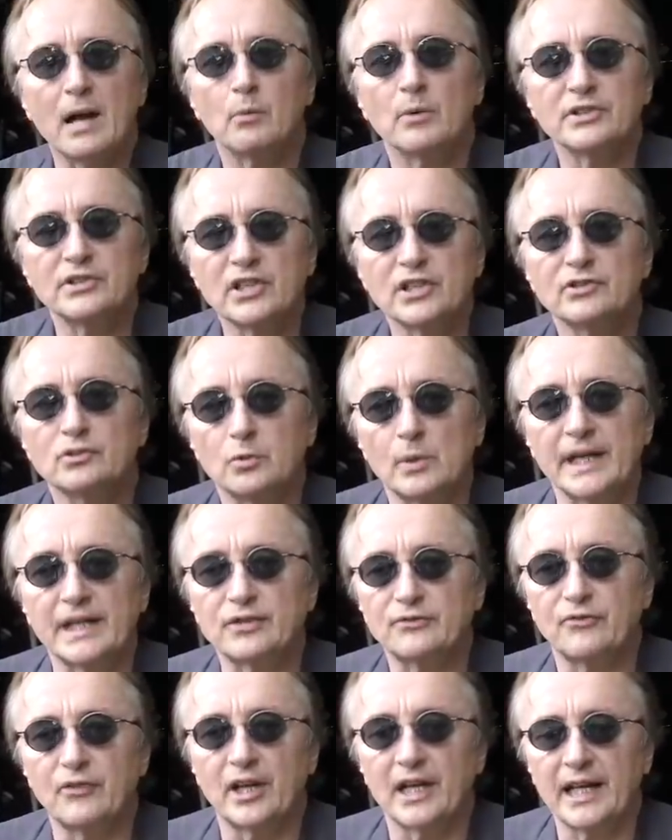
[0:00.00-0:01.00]
was this
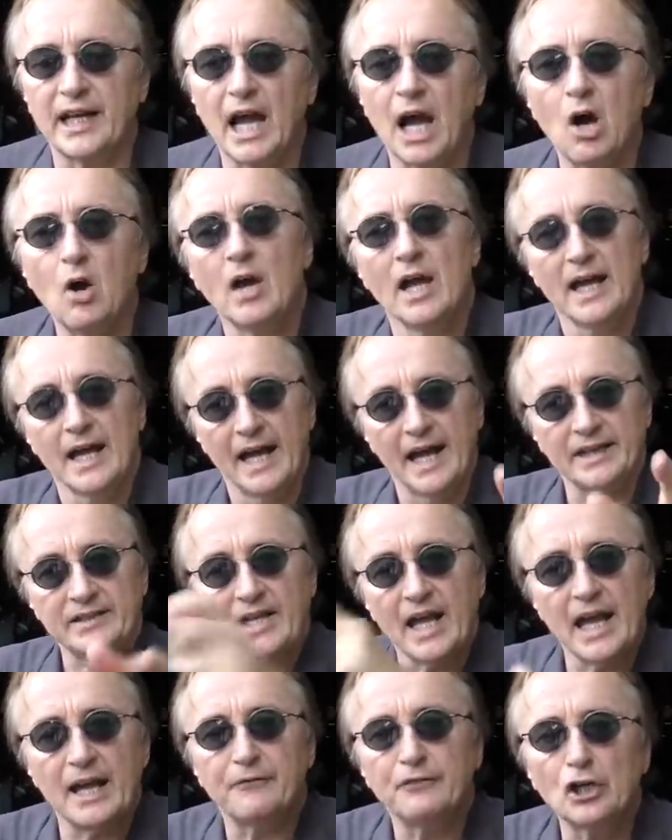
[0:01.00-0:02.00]
week's video. And
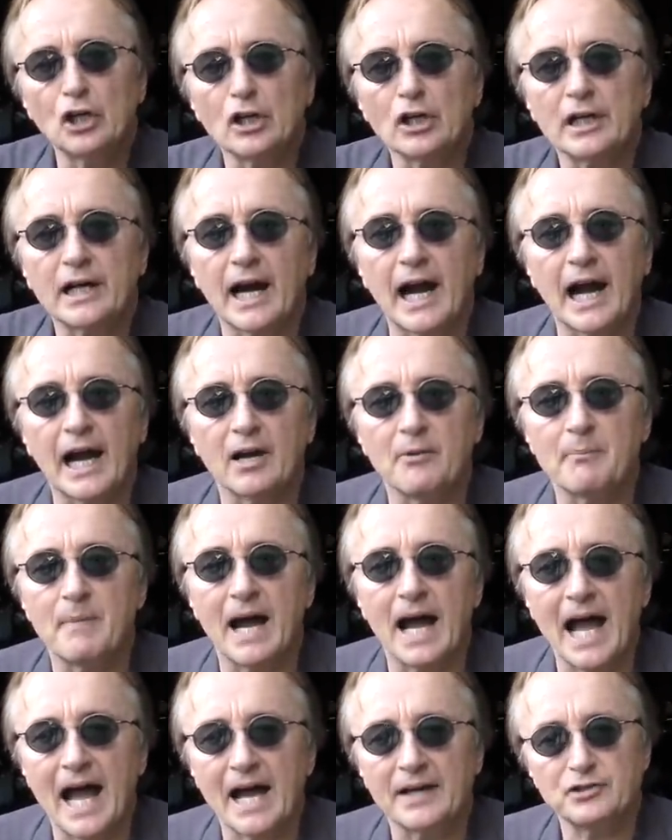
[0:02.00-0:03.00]
to have your car
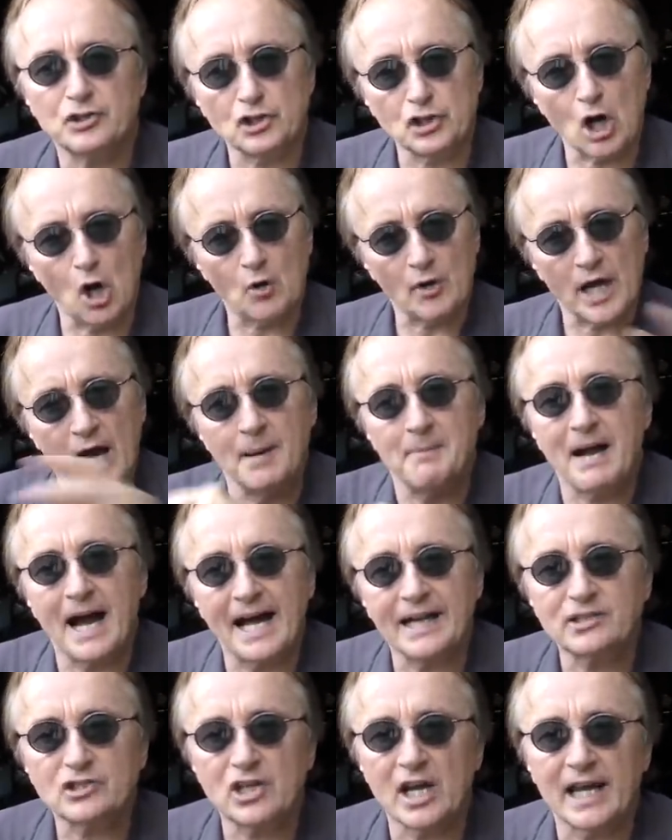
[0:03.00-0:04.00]
mod shown on
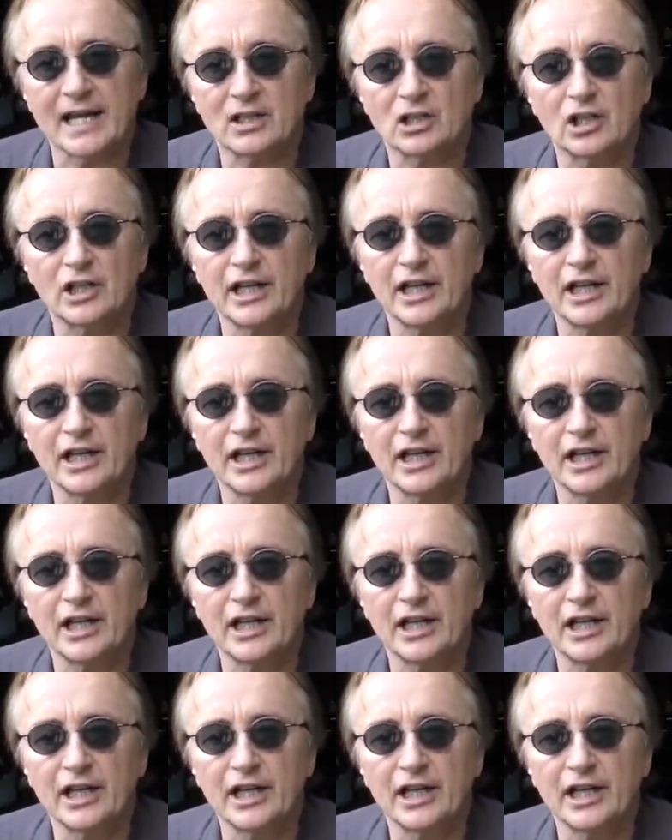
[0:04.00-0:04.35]
my channel